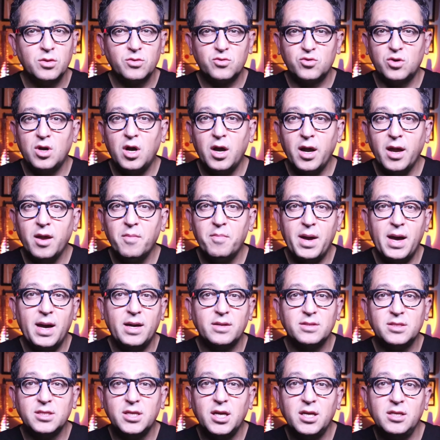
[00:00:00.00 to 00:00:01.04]
Try
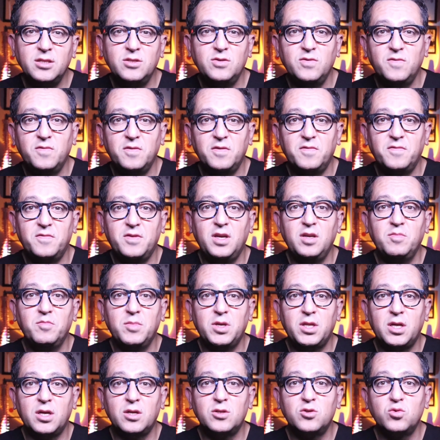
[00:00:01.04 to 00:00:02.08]
about 10 to 15
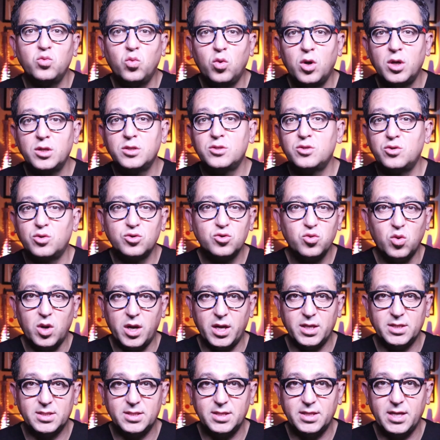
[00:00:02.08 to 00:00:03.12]
minutes once or
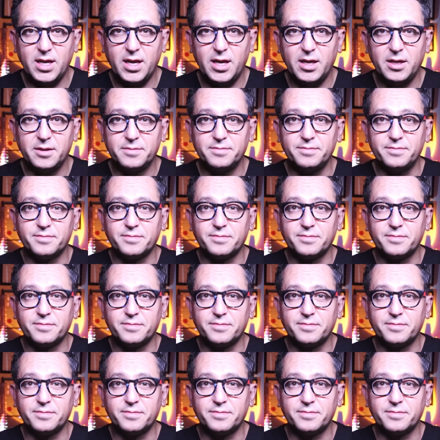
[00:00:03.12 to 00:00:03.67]
twice a day.